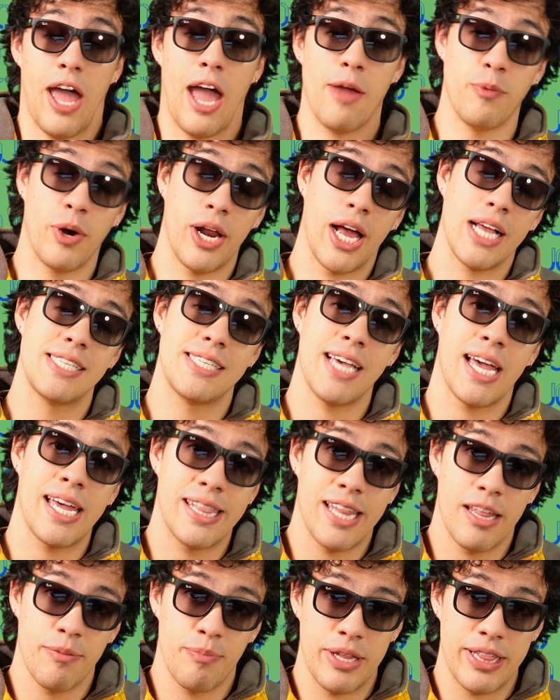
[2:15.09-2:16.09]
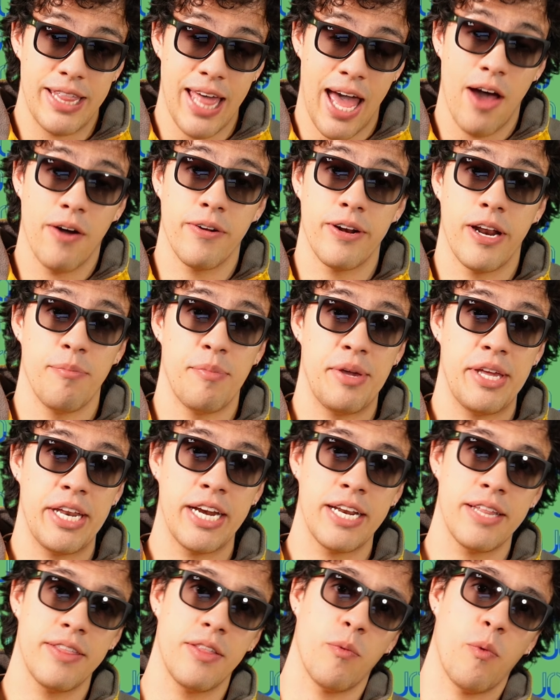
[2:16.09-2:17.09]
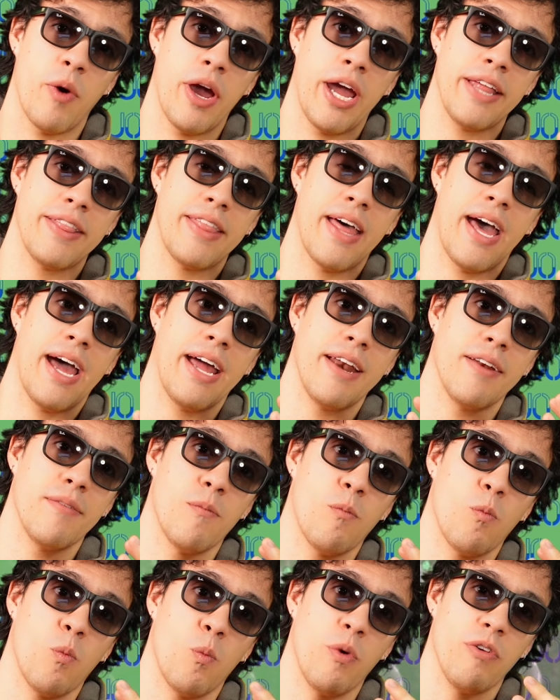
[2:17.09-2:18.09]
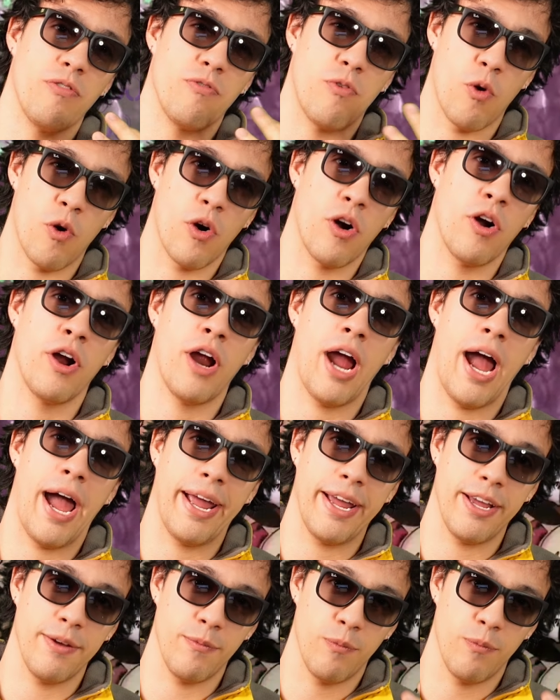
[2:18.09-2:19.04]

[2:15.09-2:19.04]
And when I say it let me down, I mean it in the way that before I